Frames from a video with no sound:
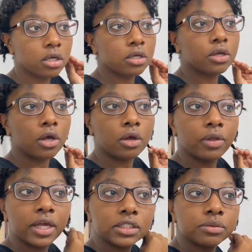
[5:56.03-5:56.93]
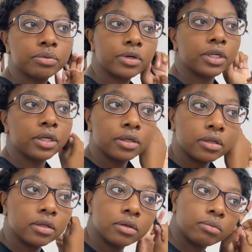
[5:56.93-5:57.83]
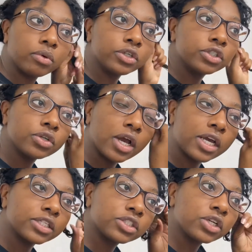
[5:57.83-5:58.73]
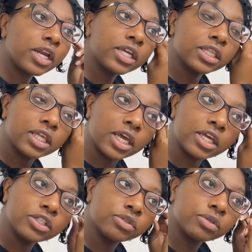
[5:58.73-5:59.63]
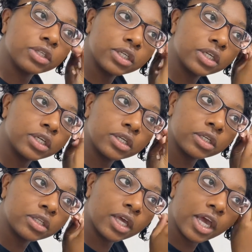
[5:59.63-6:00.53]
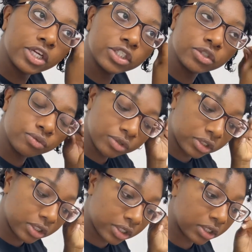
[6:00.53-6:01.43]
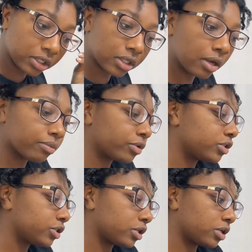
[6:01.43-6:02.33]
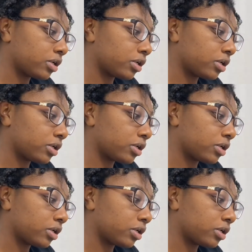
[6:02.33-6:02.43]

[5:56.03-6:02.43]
So that's pretty moisturized. Try to get the ends really good. The edges really need that moisture.